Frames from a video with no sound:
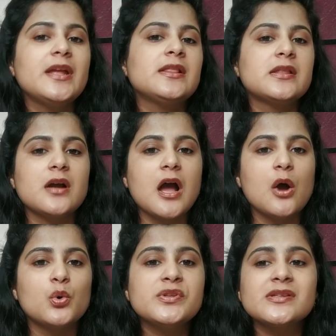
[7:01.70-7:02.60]
in the
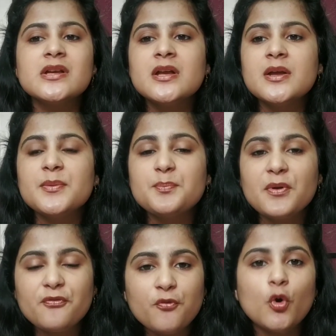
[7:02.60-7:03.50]
house
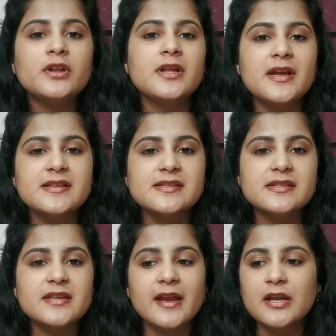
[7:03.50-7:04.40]
before the
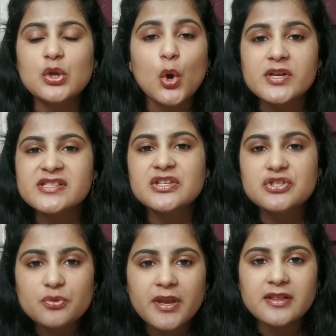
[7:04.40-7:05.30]
incident or say
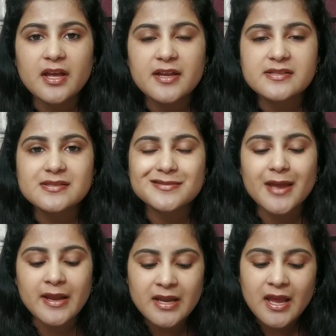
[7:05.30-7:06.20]
during the
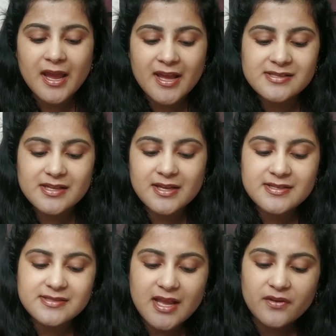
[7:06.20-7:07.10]
incident is
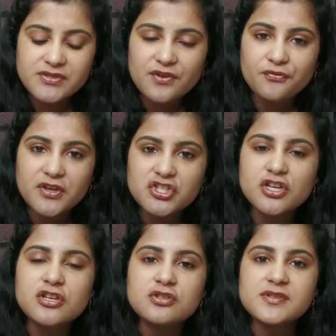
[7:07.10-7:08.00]
itself
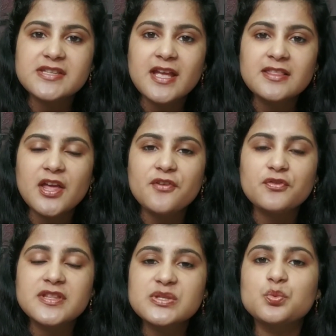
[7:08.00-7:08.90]
sufficient to say
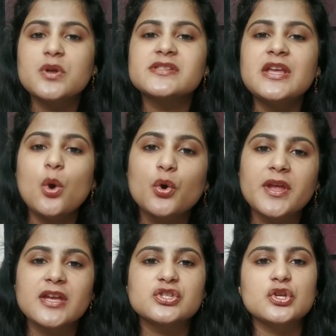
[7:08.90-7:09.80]
this was the
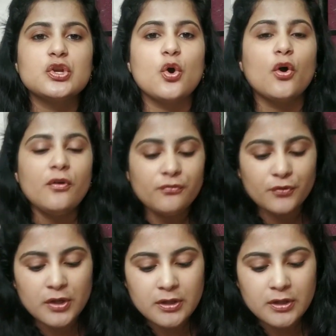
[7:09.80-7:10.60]
occasion of